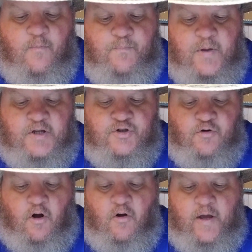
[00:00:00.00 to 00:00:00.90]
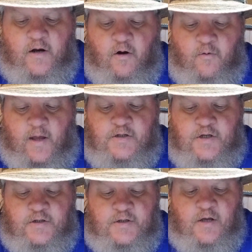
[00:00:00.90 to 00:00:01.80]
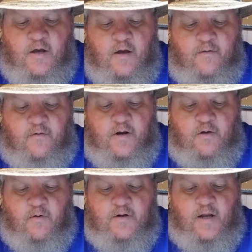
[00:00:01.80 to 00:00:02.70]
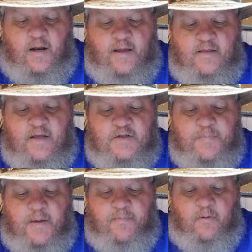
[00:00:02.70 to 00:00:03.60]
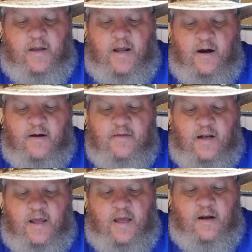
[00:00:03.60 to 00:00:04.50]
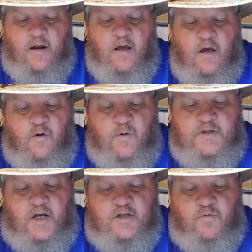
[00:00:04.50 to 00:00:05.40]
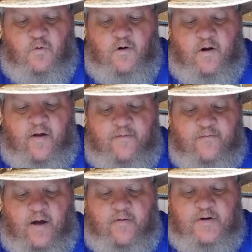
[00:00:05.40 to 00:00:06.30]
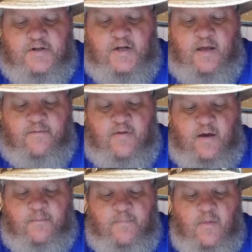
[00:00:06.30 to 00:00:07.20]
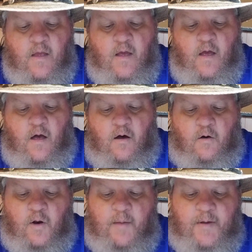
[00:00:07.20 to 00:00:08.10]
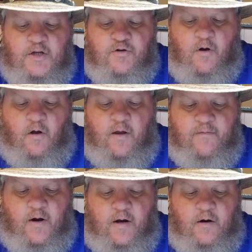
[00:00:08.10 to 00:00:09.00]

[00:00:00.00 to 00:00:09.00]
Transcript: Be strong and courageous, for you are to let this people inherit the land which I swore to their fathers to give them. Only be strong and very